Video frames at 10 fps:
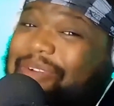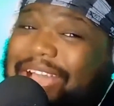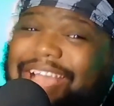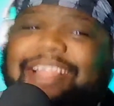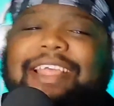
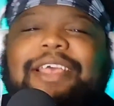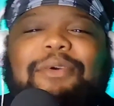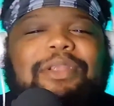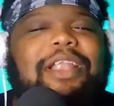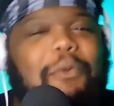right.
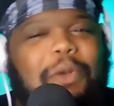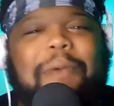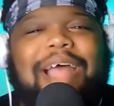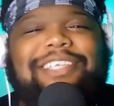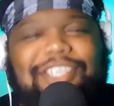We
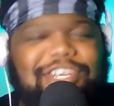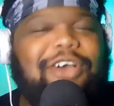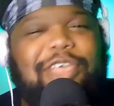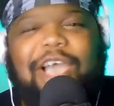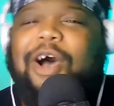about to show
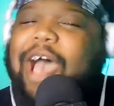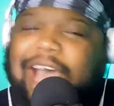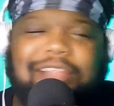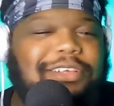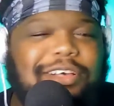y'all how
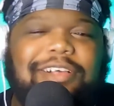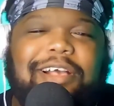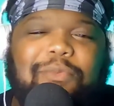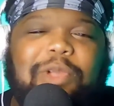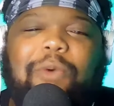to cook.
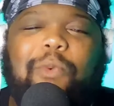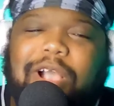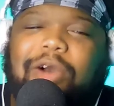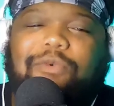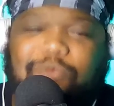We're
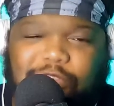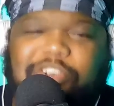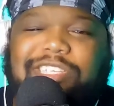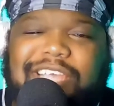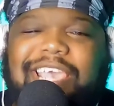gonna
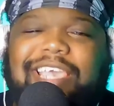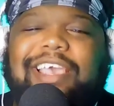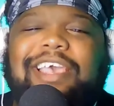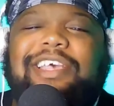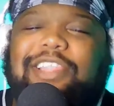critique
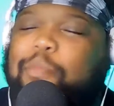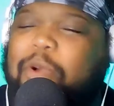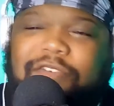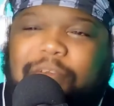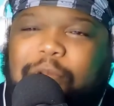the
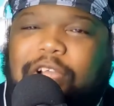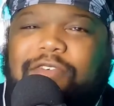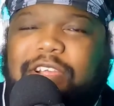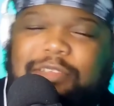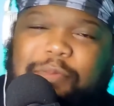perfect burger
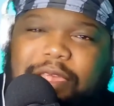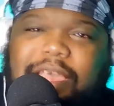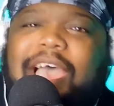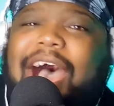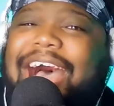recipe.
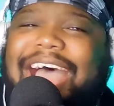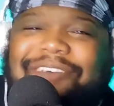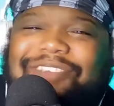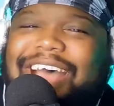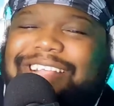I
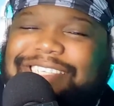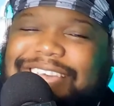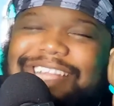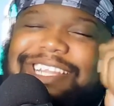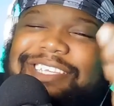have not
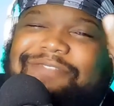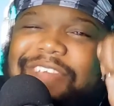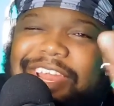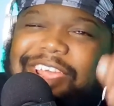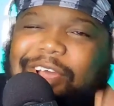seen this
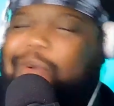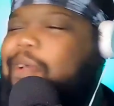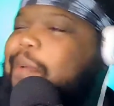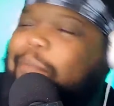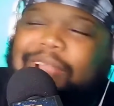video,
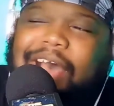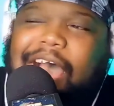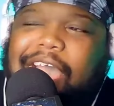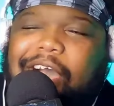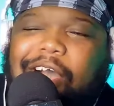but
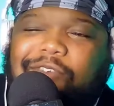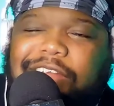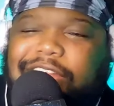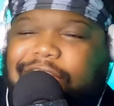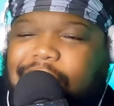I
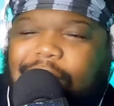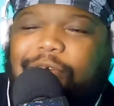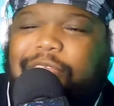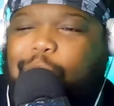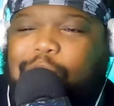already know
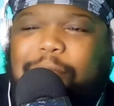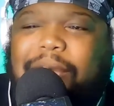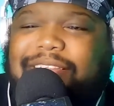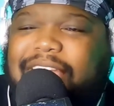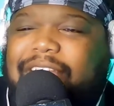that we're
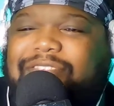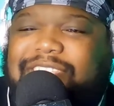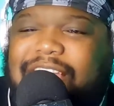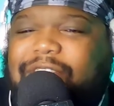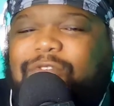about to have
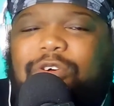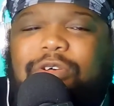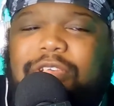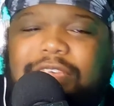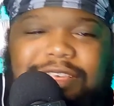
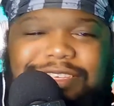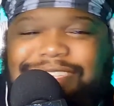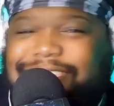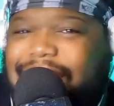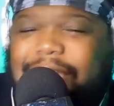several
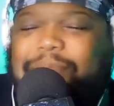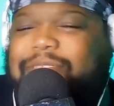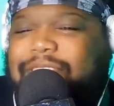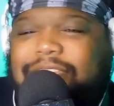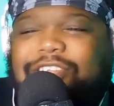
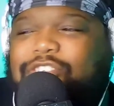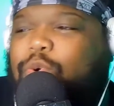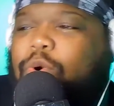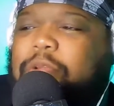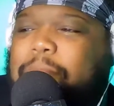steps
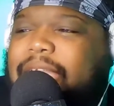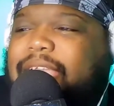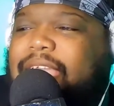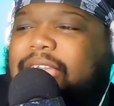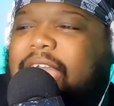toward
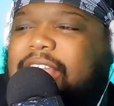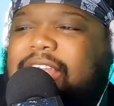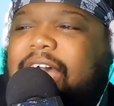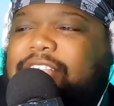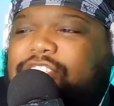making
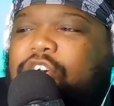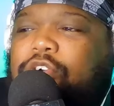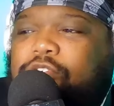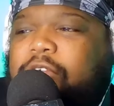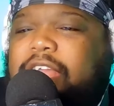not so
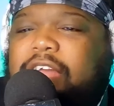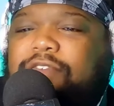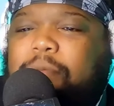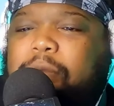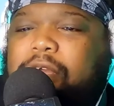great of
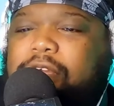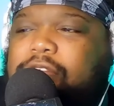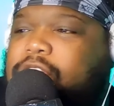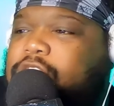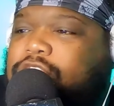a burger.
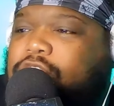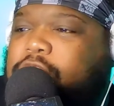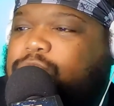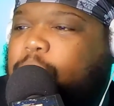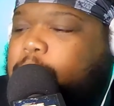So
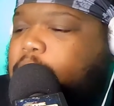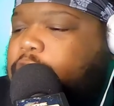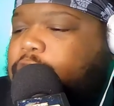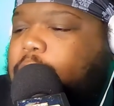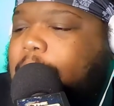here's what we're gonna
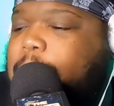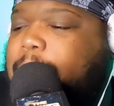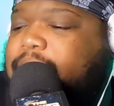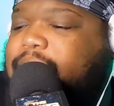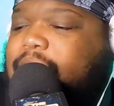do. I'm
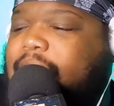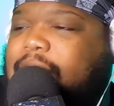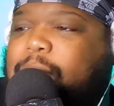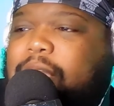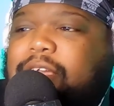about to
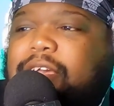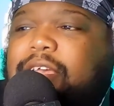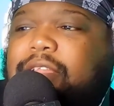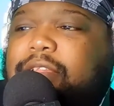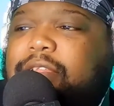cock my gun.